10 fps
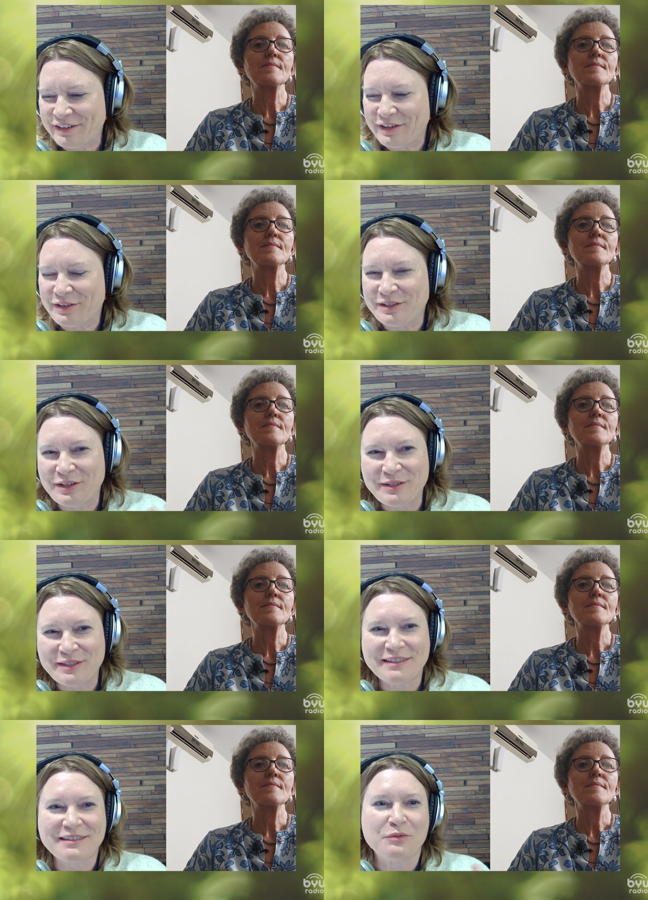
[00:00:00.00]
Speaker 1: I don't know, there's always
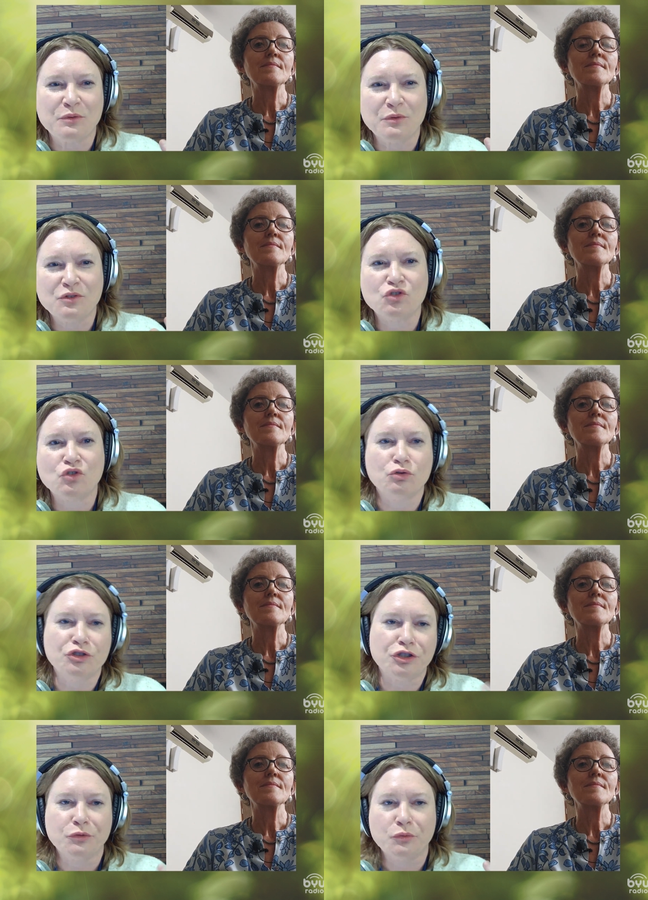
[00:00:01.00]
this
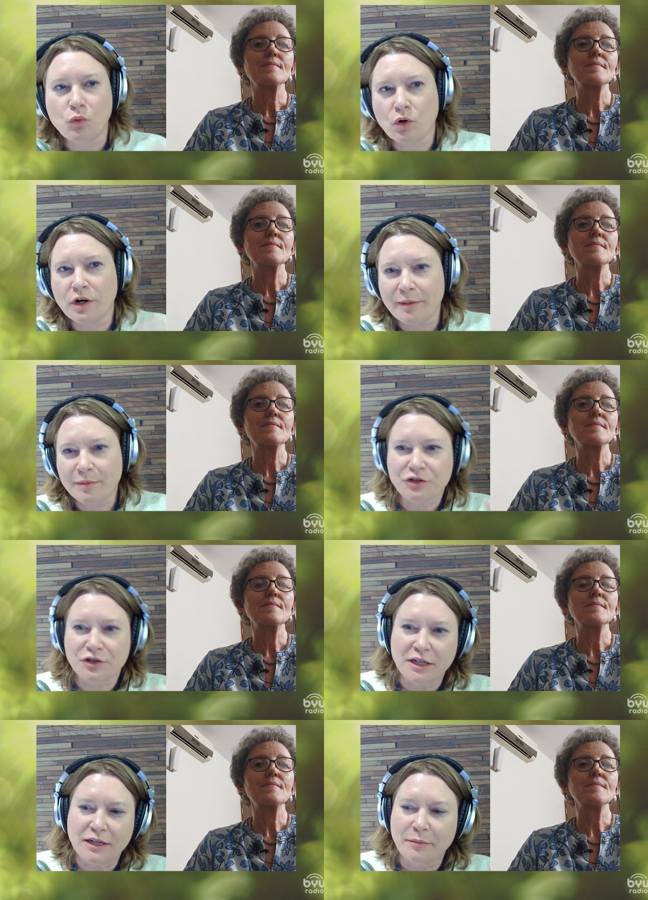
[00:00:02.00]
soldier war
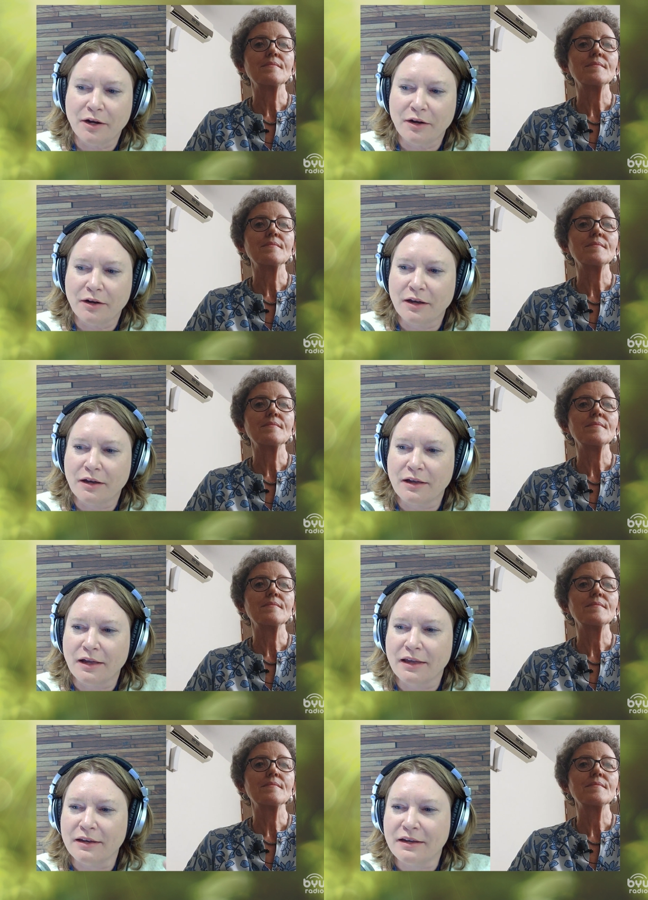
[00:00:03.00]
imagery in America.
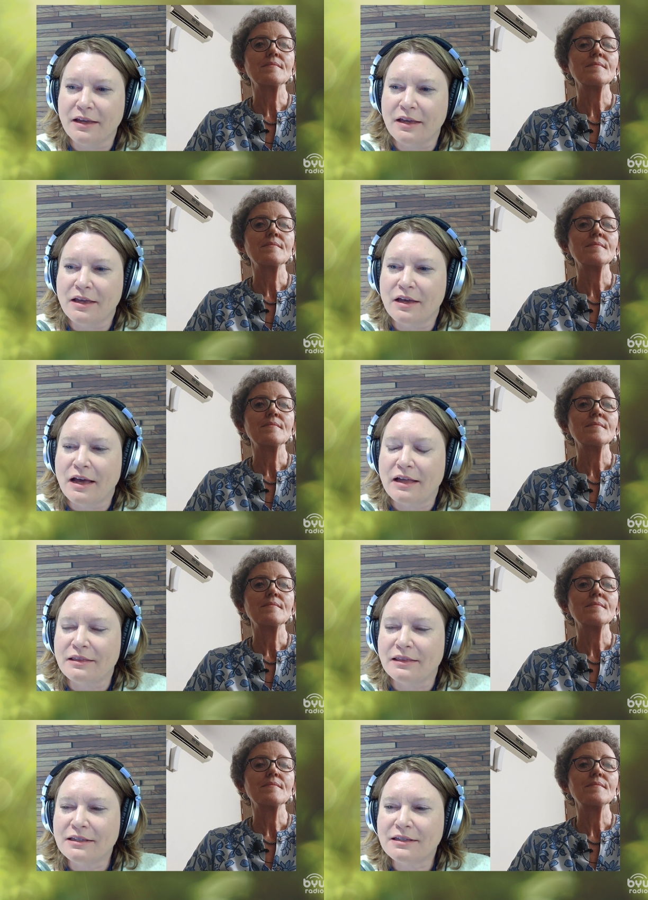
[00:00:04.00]
And
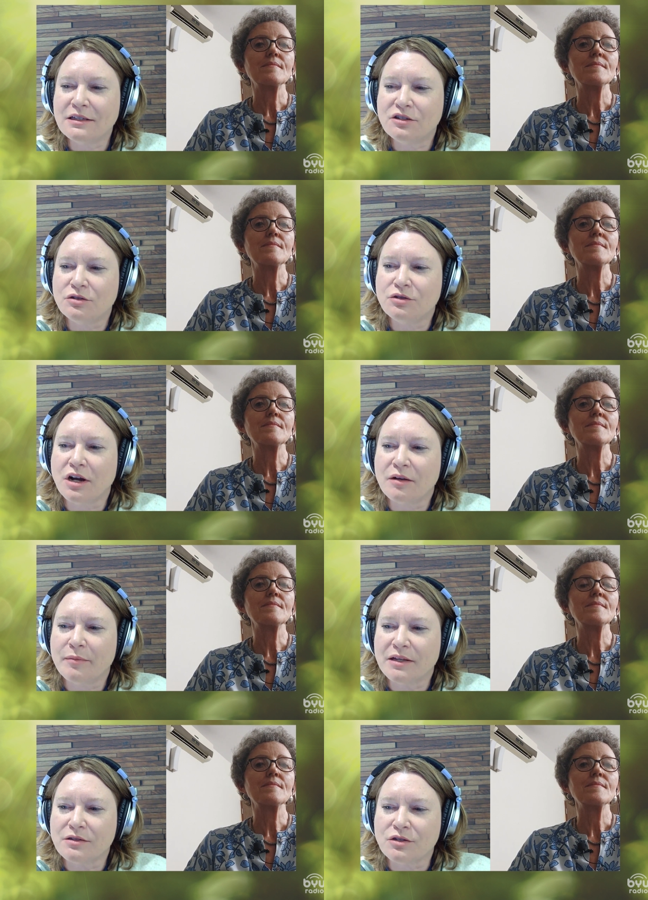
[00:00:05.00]
listening to you talk
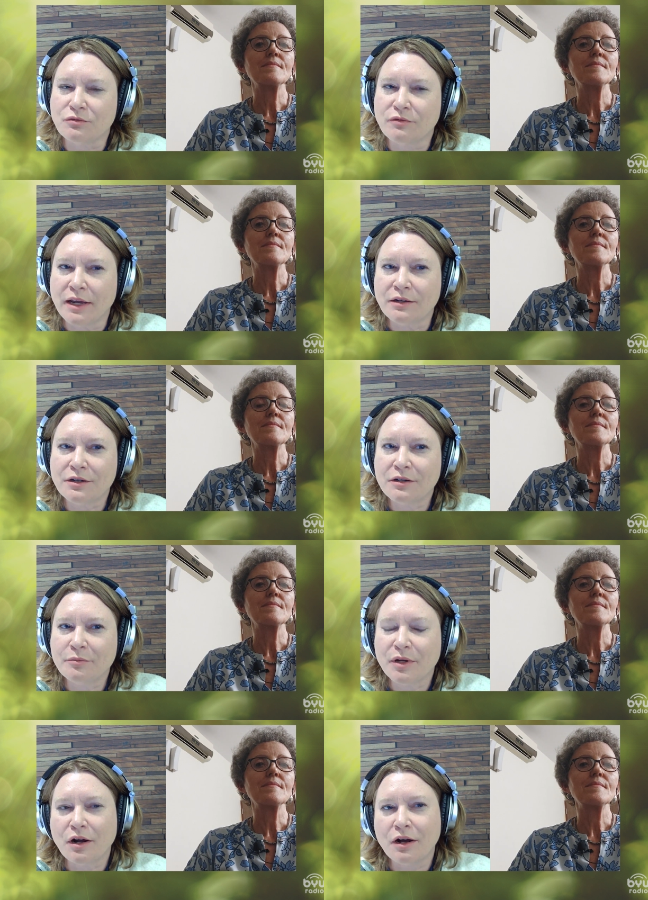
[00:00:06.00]
about surrender,
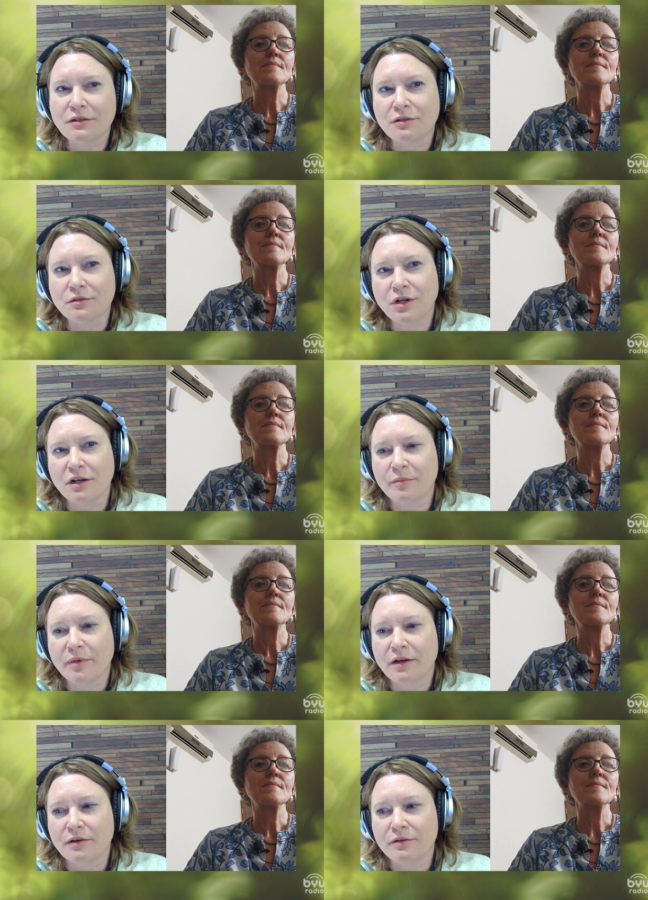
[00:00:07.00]
but also talk
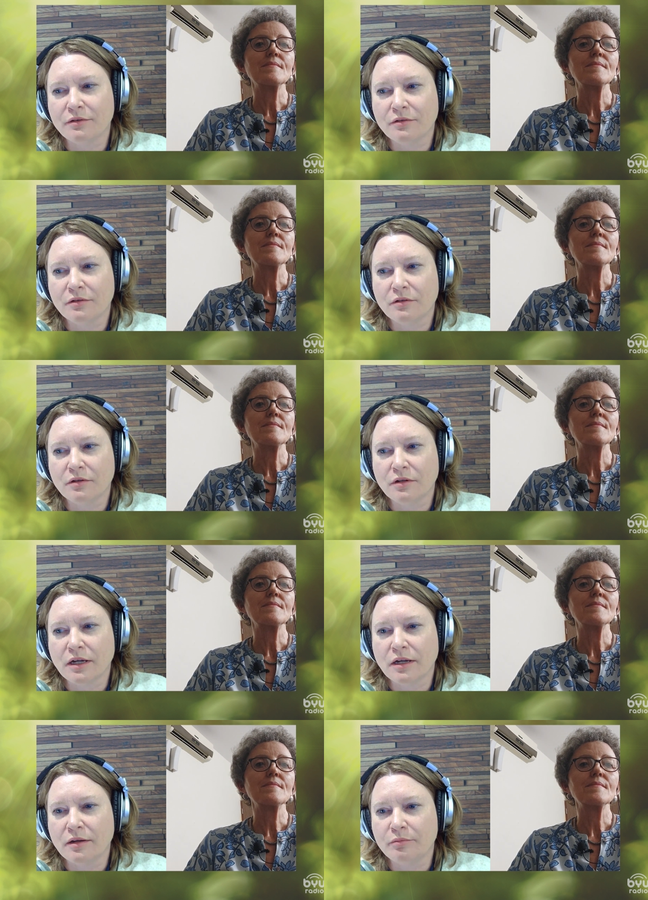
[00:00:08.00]
about
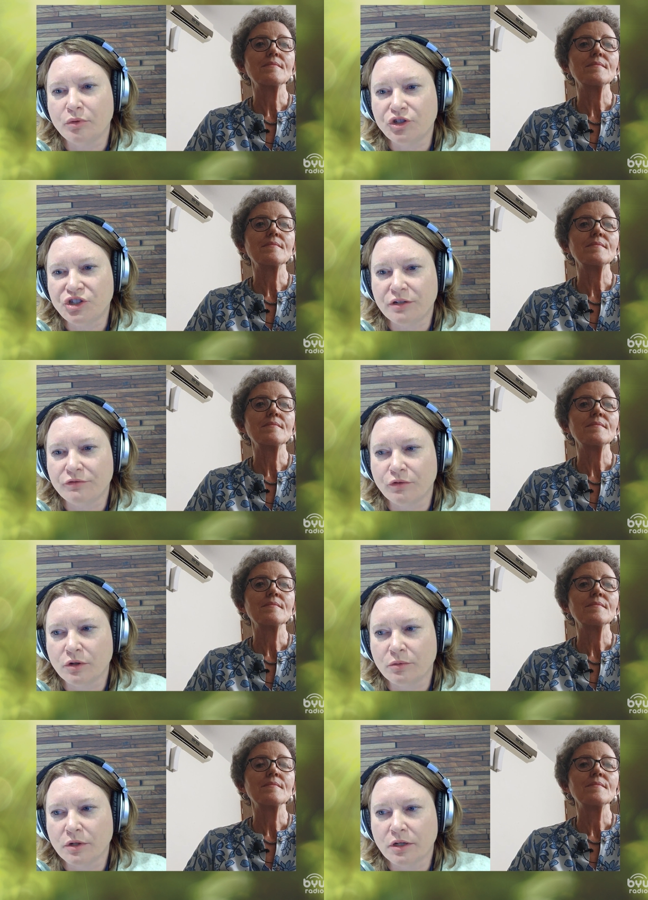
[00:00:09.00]
uh, pushing
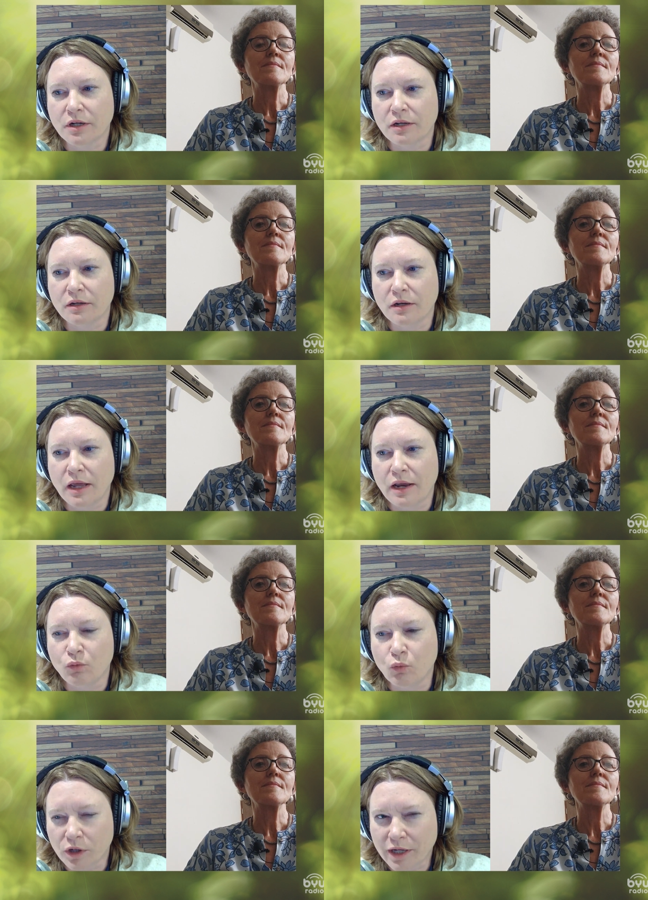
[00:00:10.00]
forward and, and
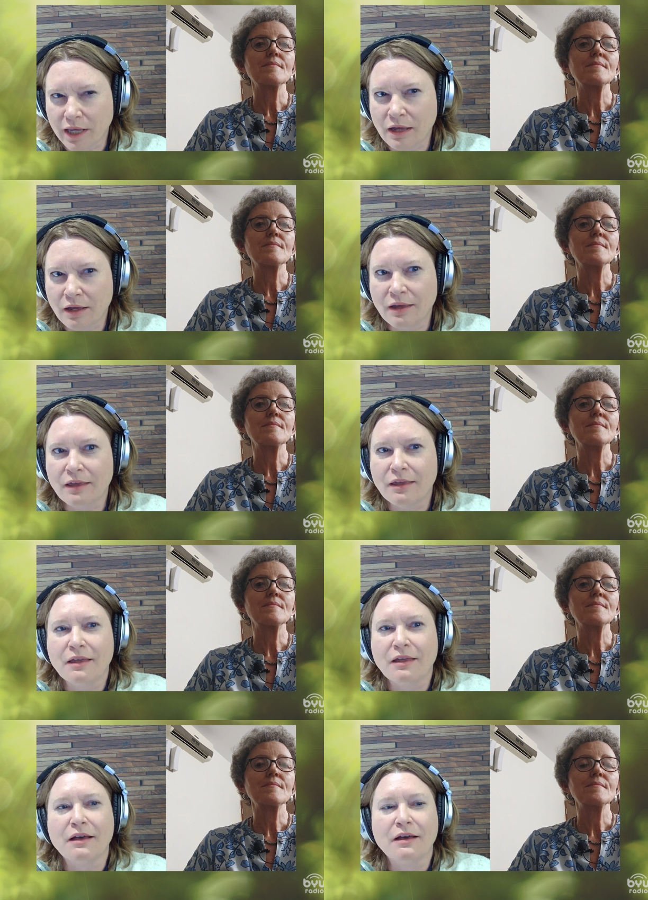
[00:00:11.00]
working
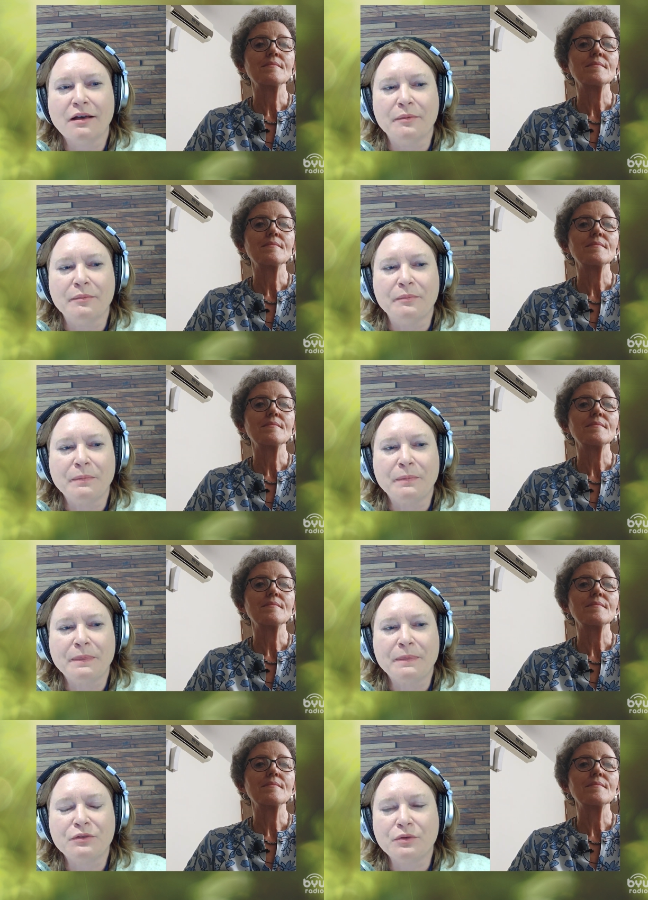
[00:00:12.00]
um,
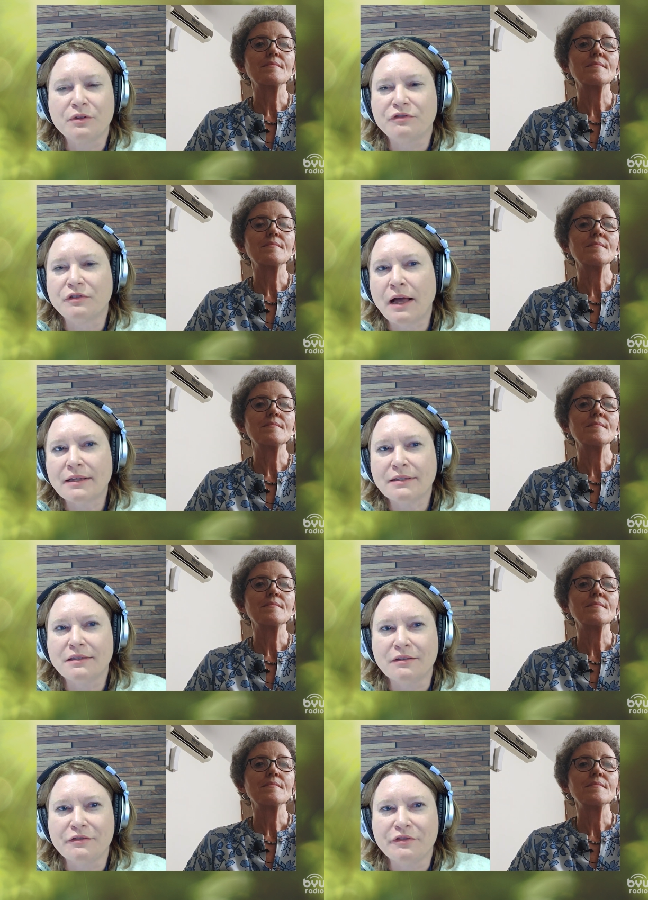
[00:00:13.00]
it sort of flies
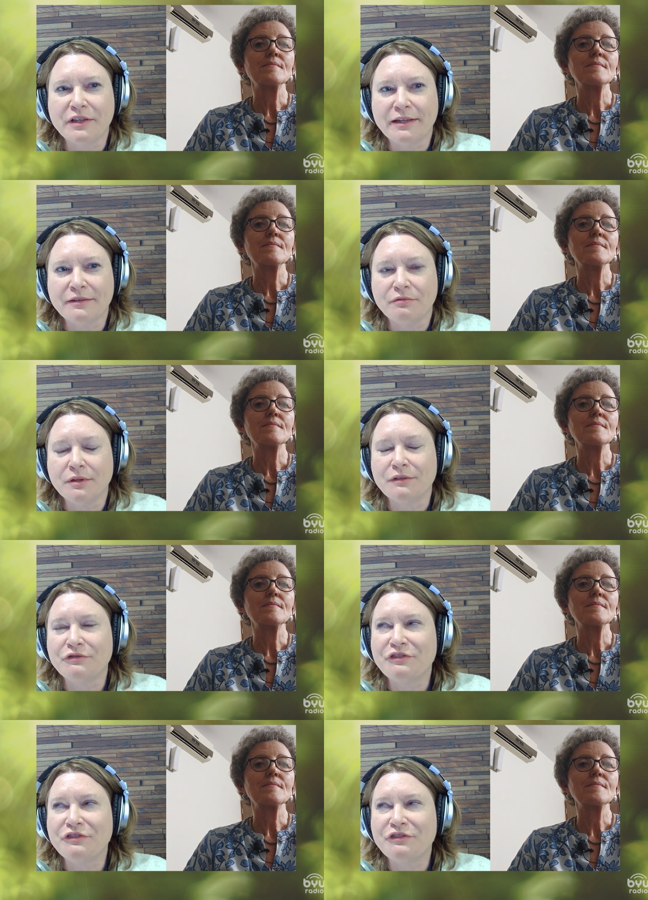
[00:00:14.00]
in the fla- it